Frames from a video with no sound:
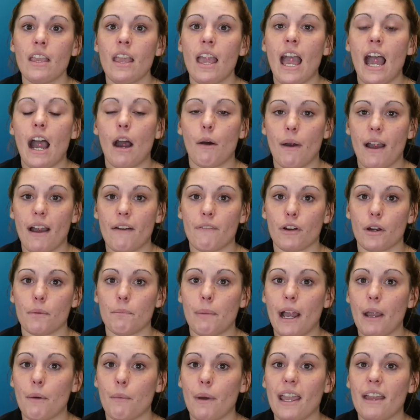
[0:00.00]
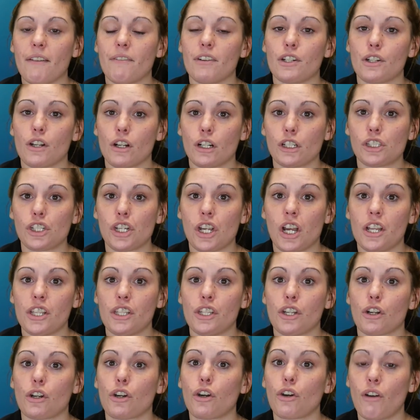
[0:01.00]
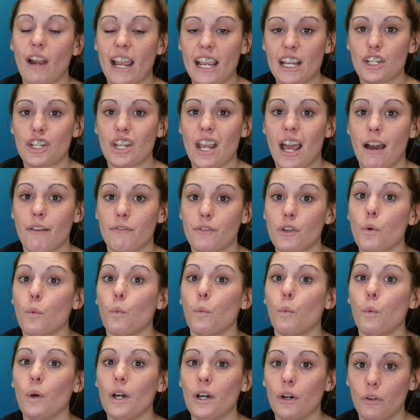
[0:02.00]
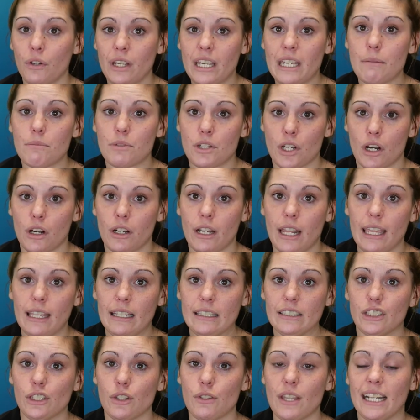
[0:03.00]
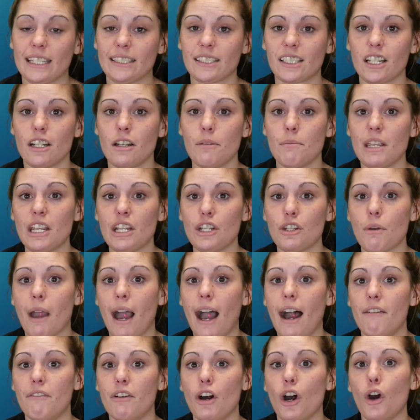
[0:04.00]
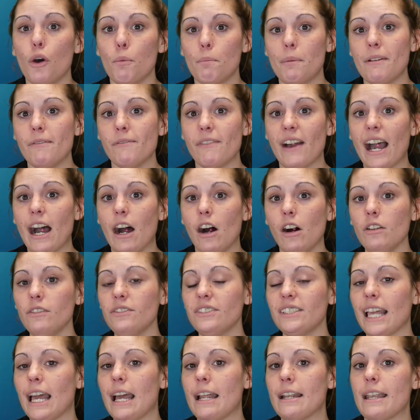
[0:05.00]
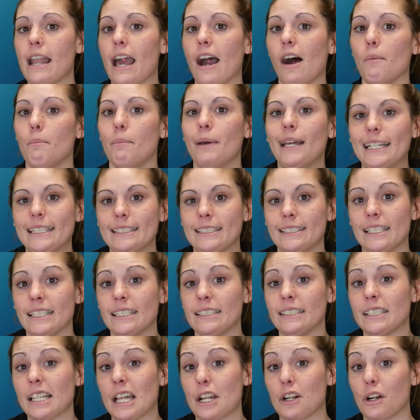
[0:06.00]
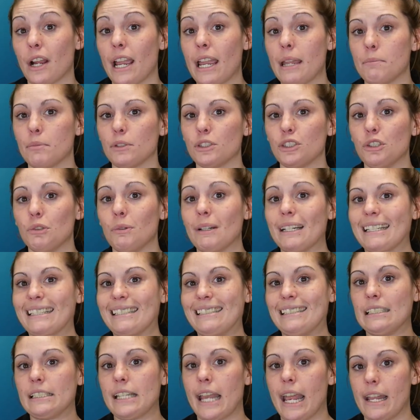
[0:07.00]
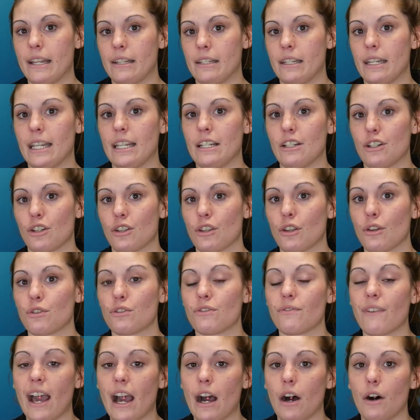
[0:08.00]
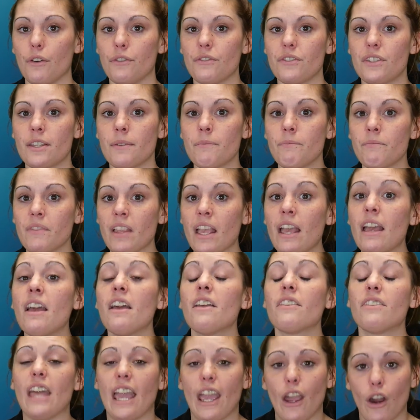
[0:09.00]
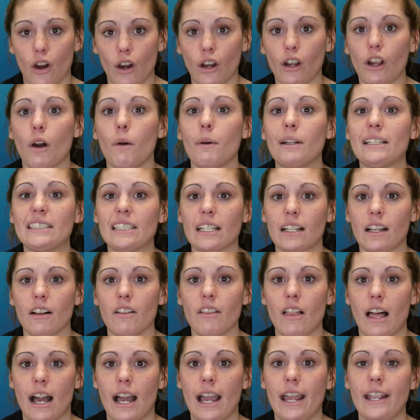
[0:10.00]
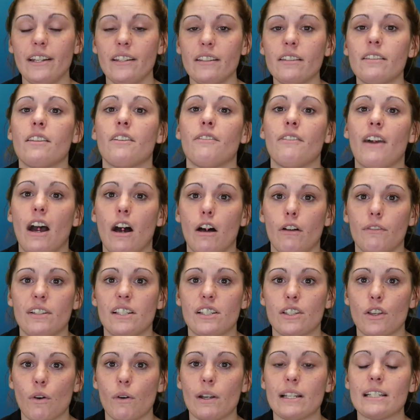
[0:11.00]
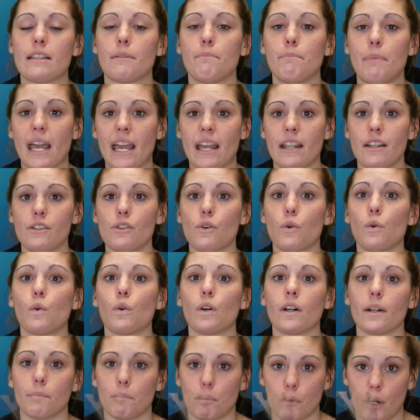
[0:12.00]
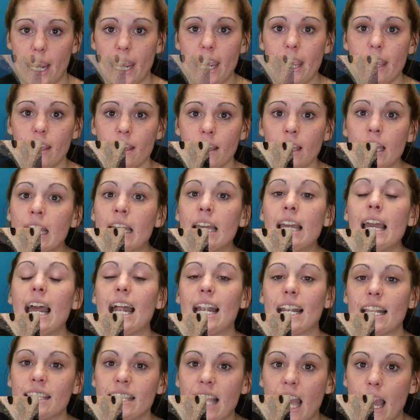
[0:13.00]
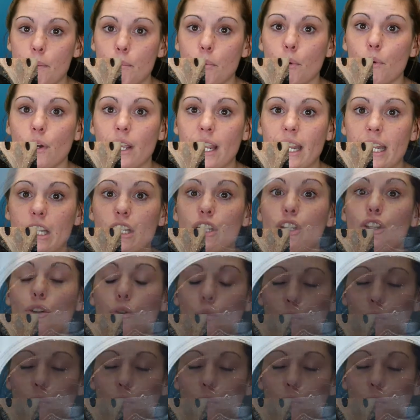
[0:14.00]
However, by way of inertia, your crankshaft will keep turning. So that's going to mean you have open valves and now pistons that are able to extend into those valves. They are going to collide, the valve is going to bend or break, and at that point you